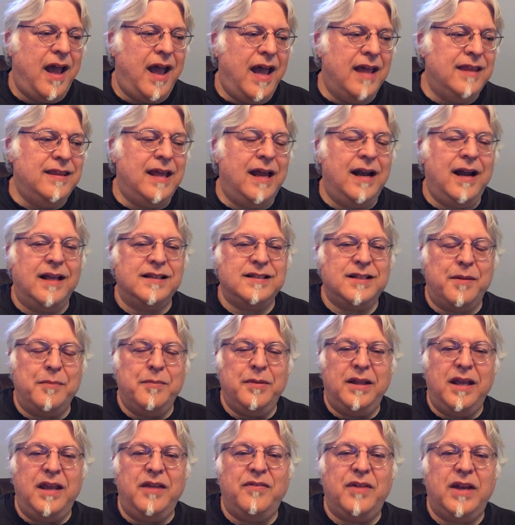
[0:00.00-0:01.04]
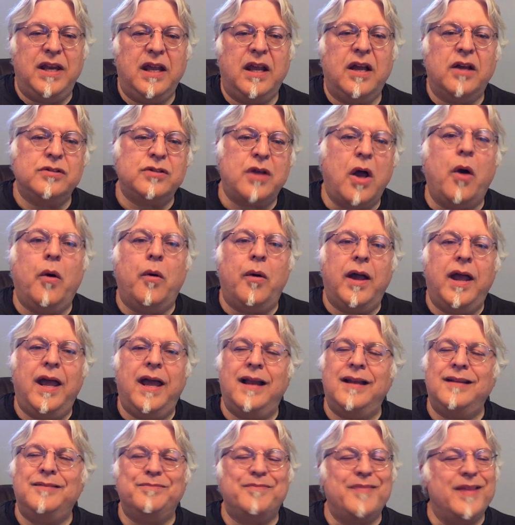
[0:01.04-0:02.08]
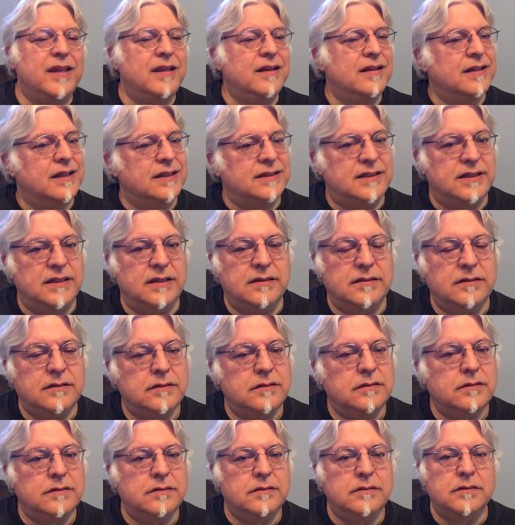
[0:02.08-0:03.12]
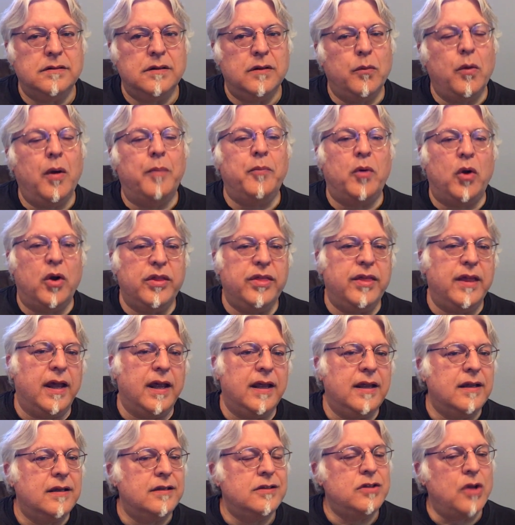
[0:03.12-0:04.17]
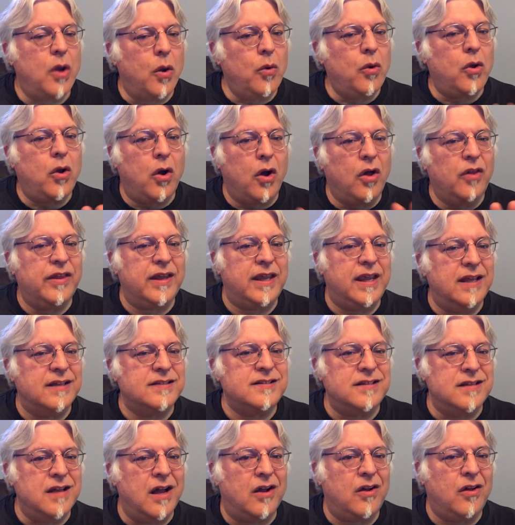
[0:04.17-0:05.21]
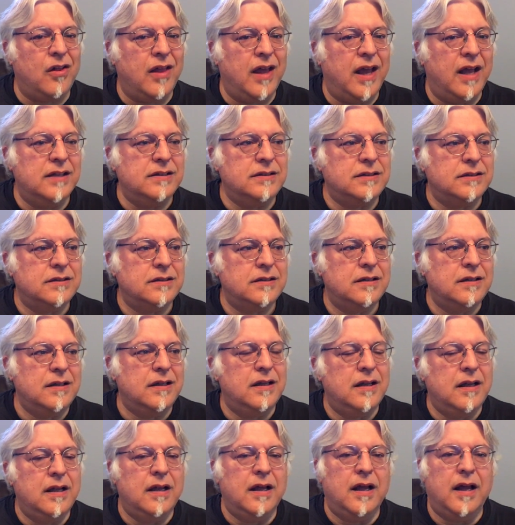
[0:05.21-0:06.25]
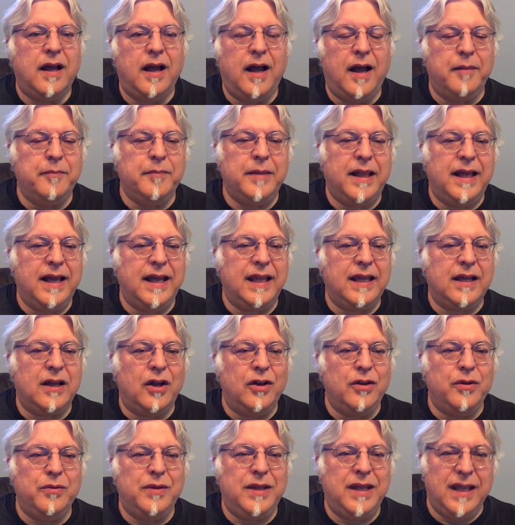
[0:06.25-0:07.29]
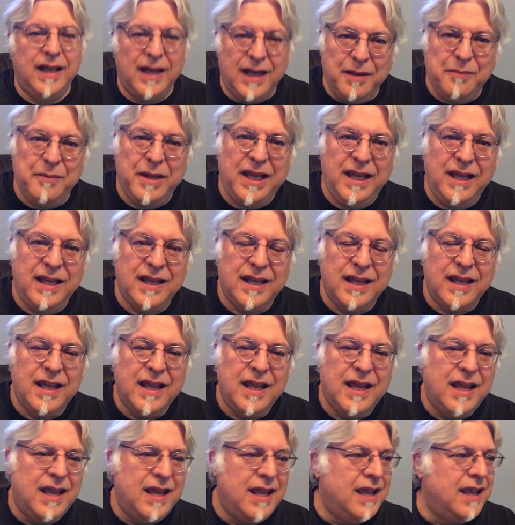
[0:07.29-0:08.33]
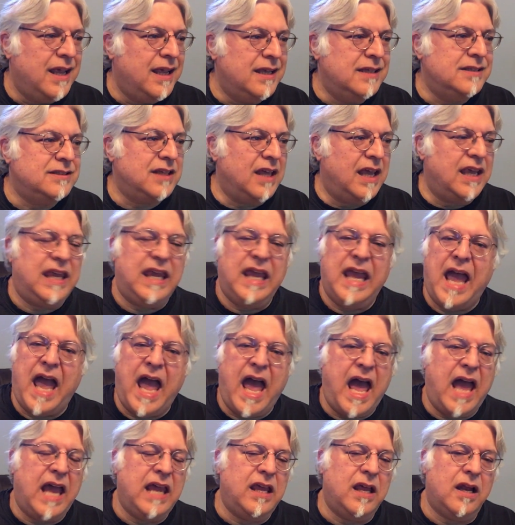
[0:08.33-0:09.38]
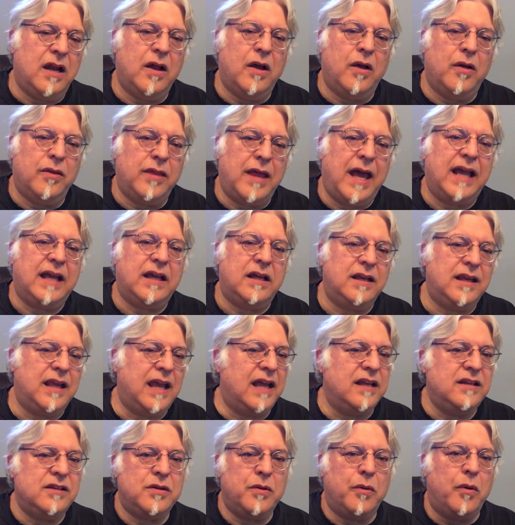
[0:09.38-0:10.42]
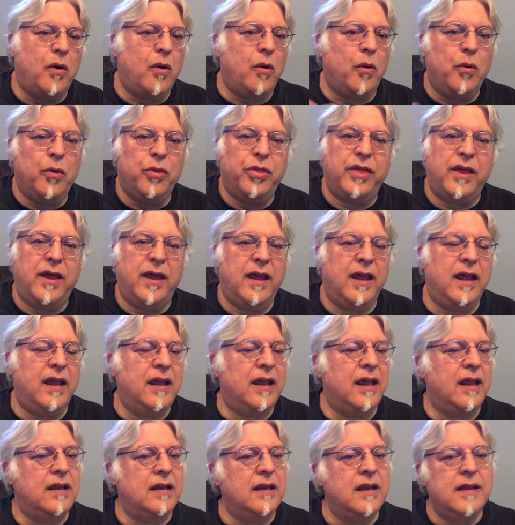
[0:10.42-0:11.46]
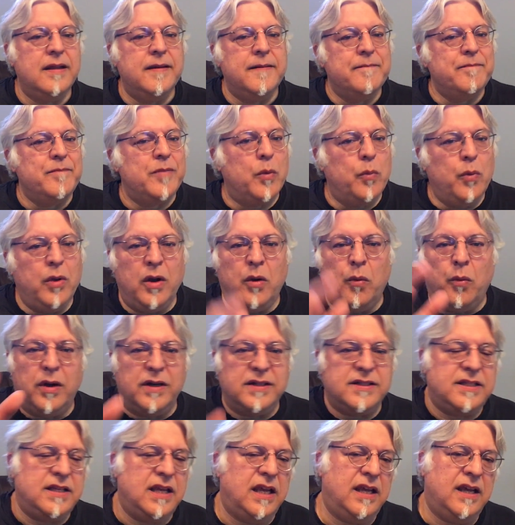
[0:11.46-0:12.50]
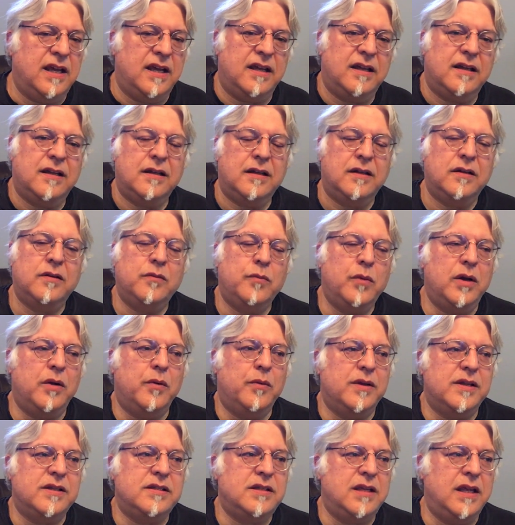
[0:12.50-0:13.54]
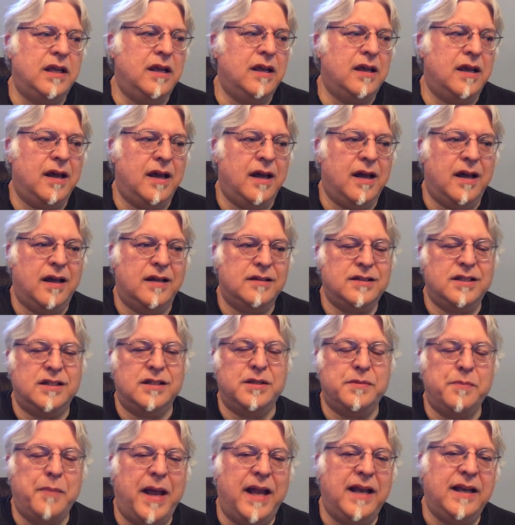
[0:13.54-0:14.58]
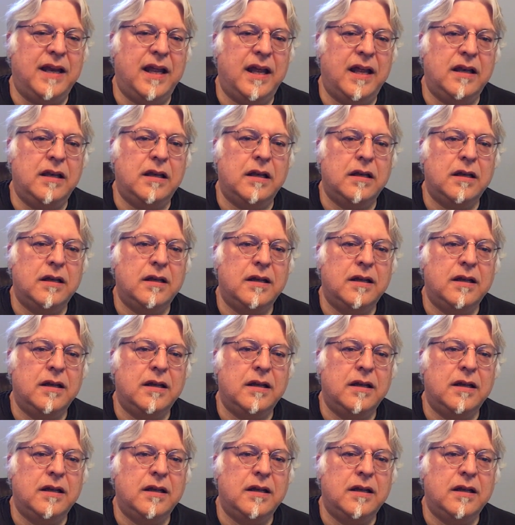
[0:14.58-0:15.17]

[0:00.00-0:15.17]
And then as I'm leaving, he goes, oh, and listen, one more thing. Don't call the kids knuckleheads. I'm like, are you kidding me? He's like, yeah, you know, that could get into a whole thing. And we don't want to see it. We don't want to see it uh, suspended.